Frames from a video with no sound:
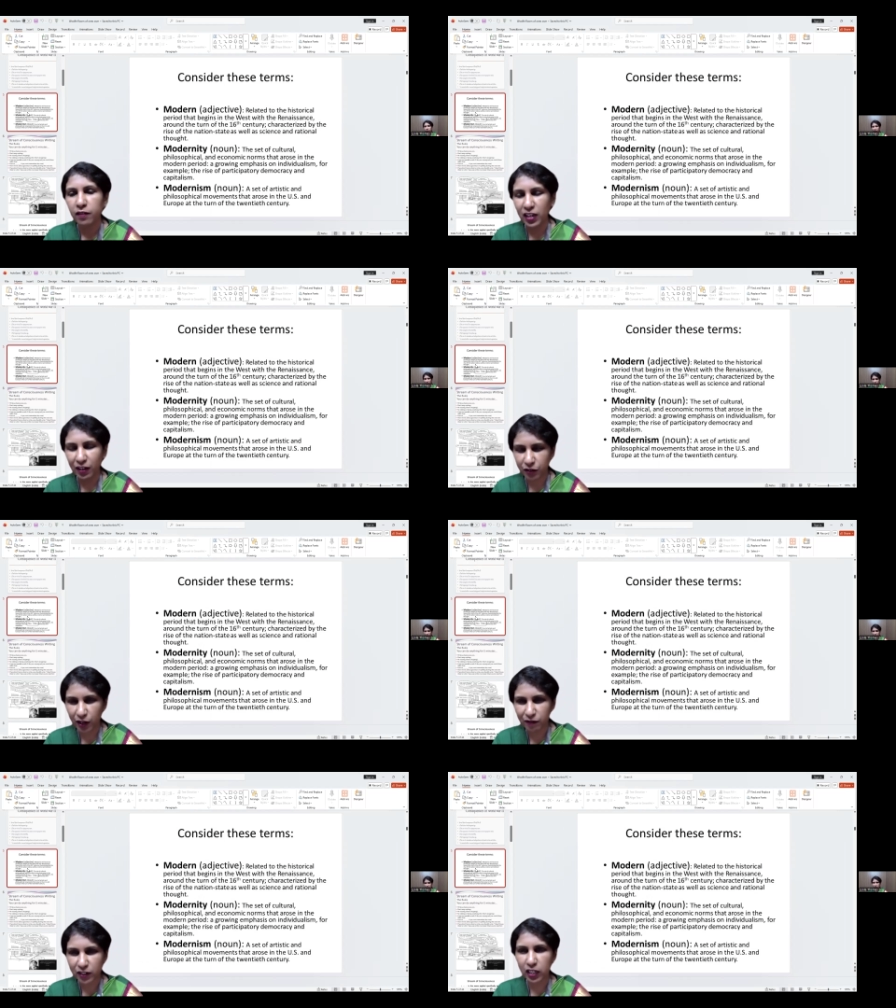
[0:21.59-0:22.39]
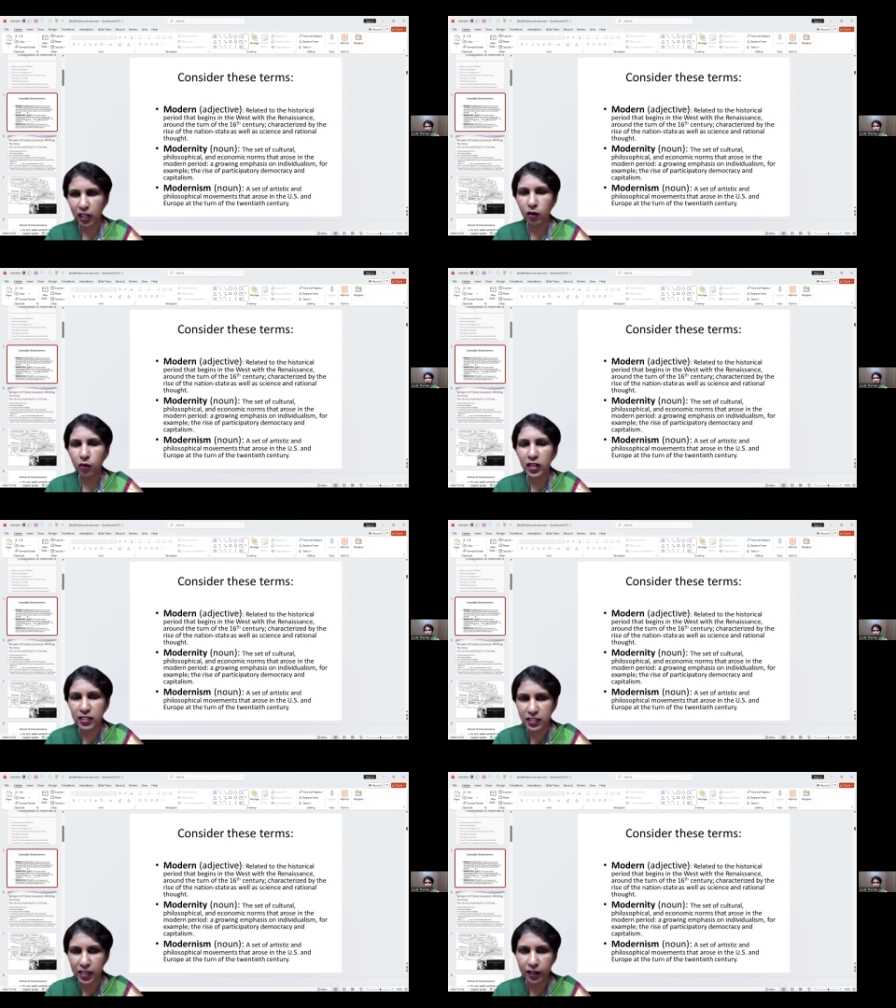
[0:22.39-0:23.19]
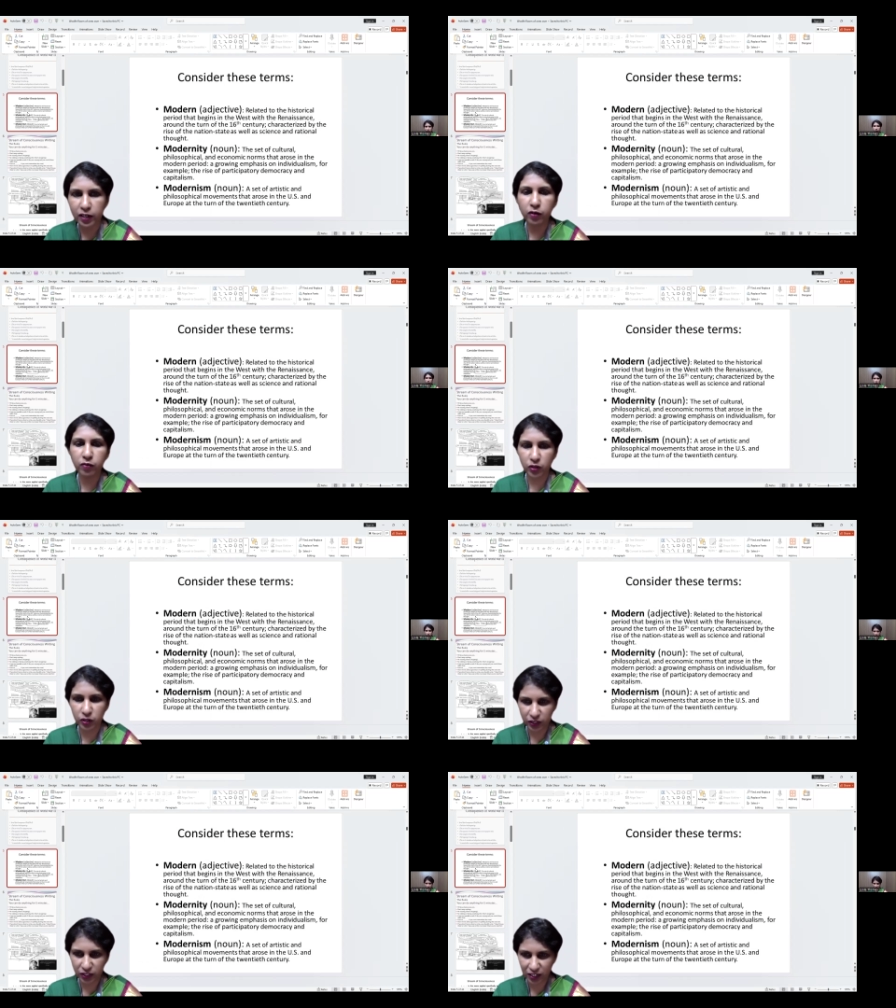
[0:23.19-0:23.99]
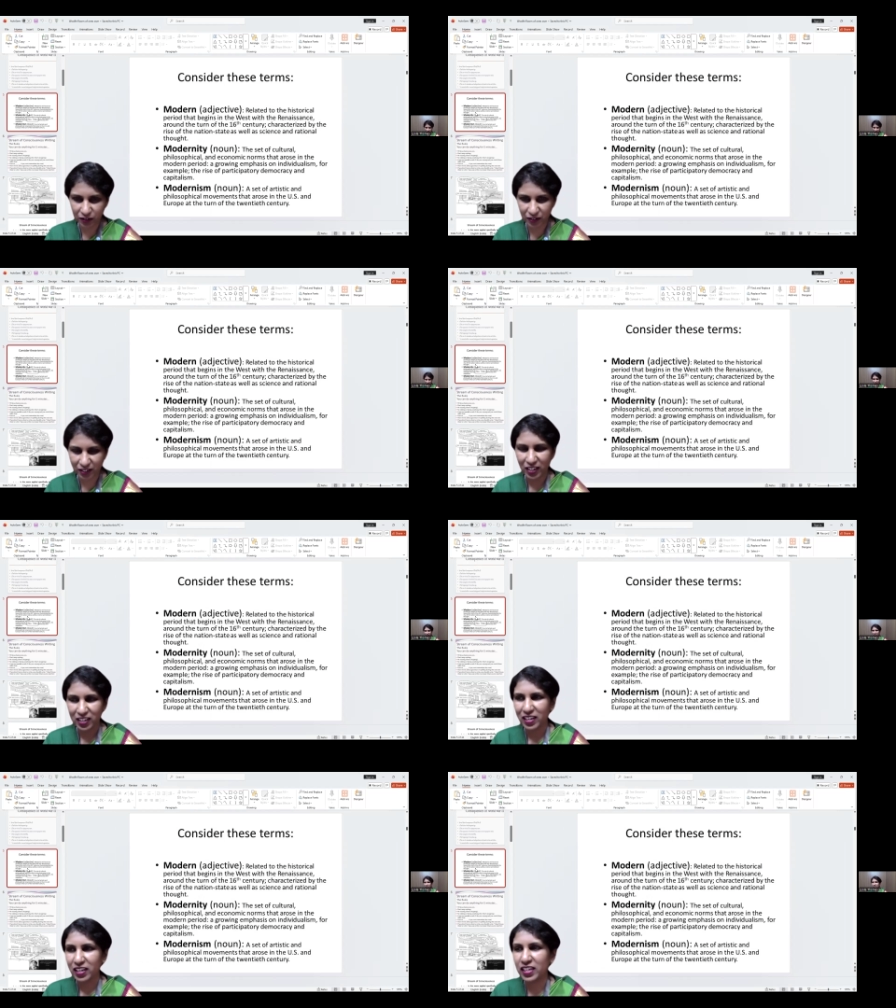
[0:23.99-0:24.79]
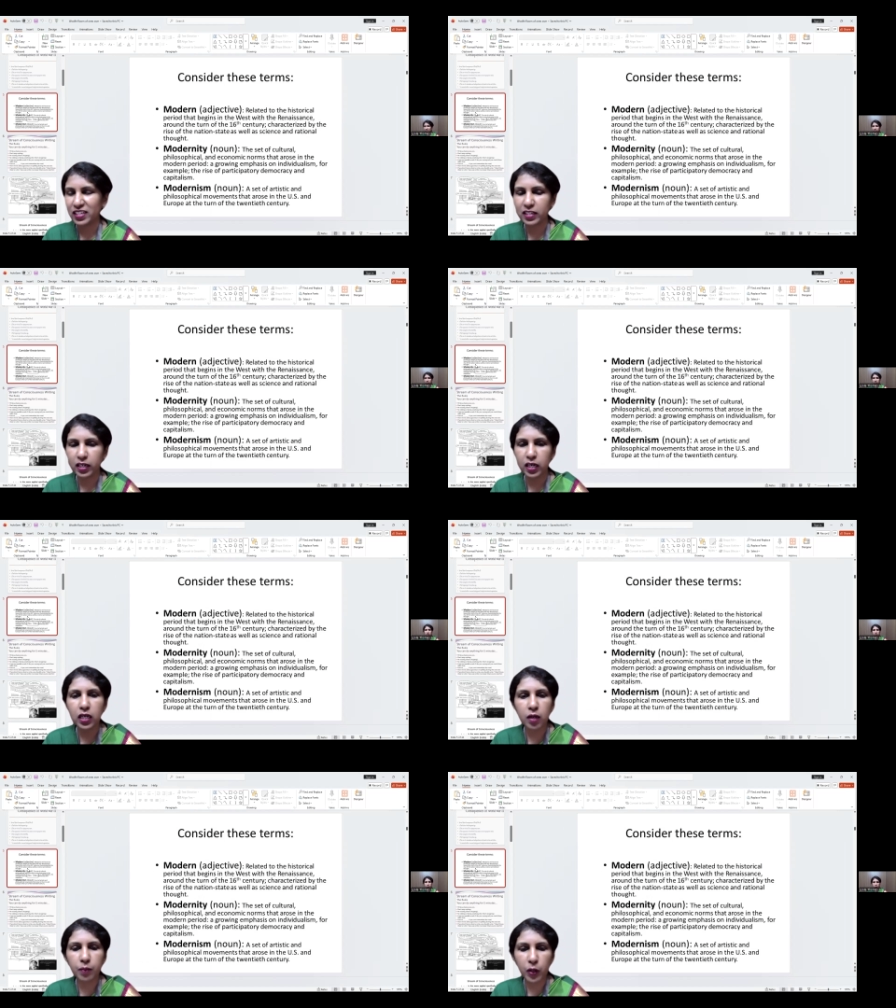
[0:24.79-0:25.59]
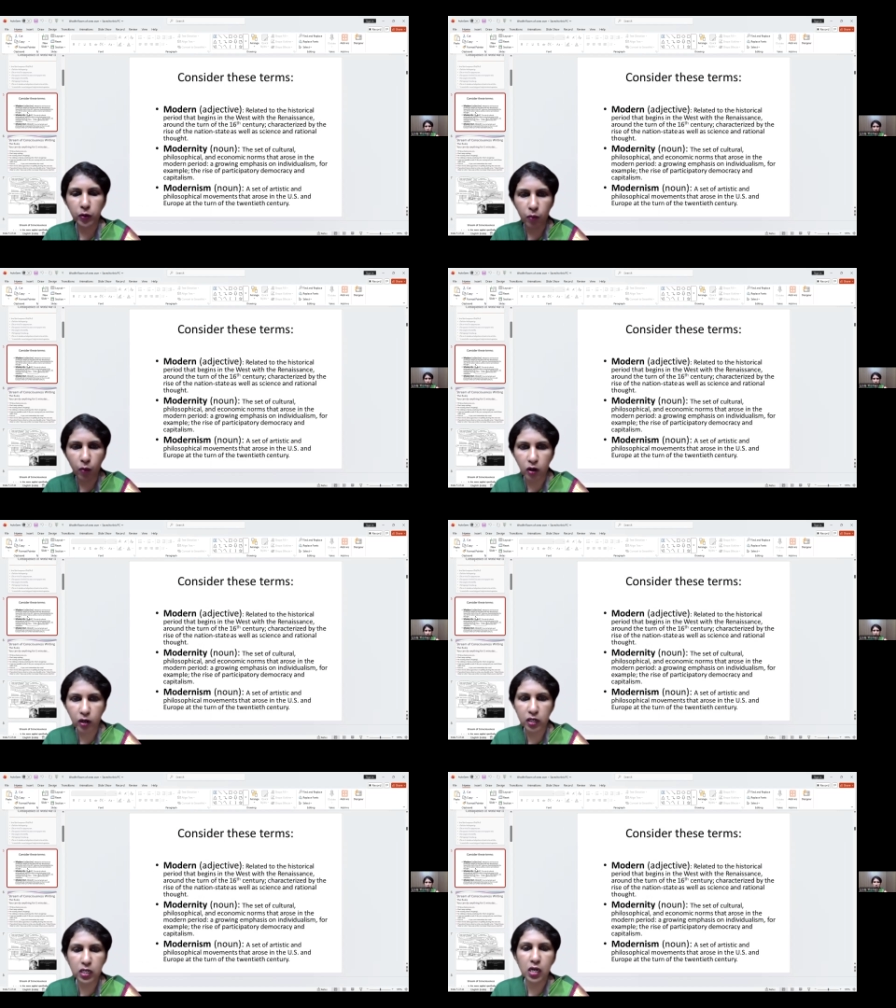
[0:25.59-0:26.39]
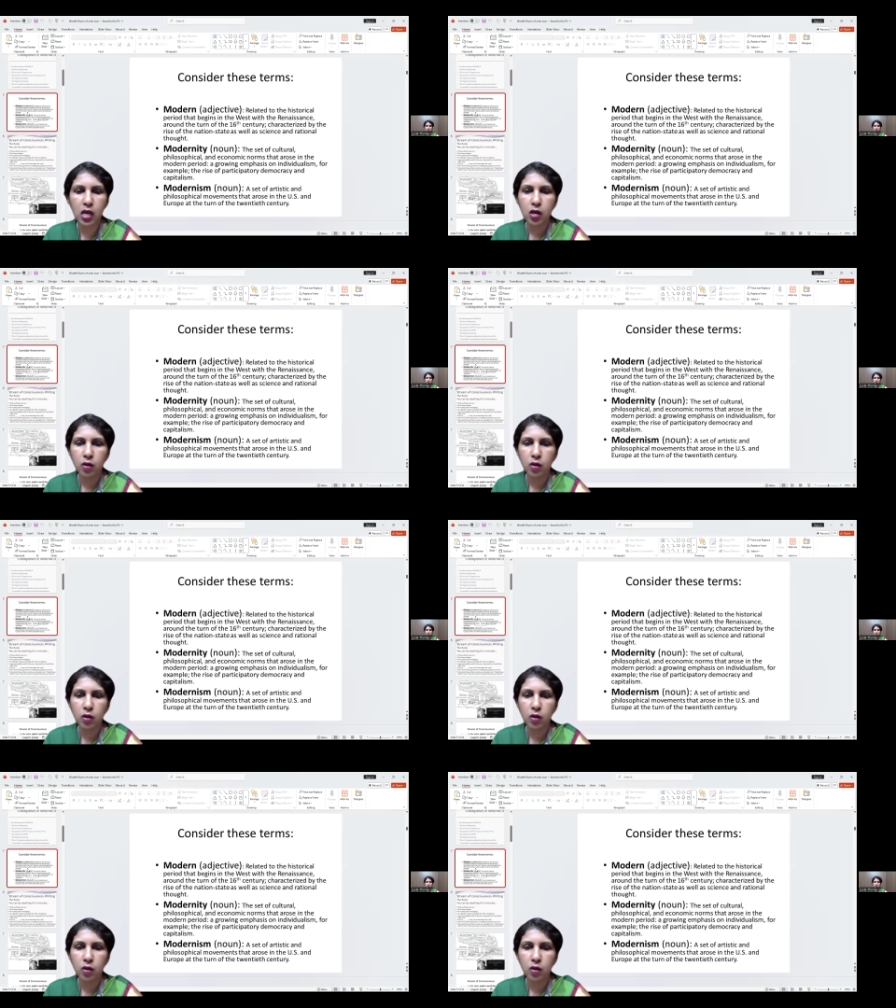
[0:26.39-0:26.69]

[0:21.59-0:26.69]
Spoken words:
We have to have a thorough understanding of what you see on screen about modern,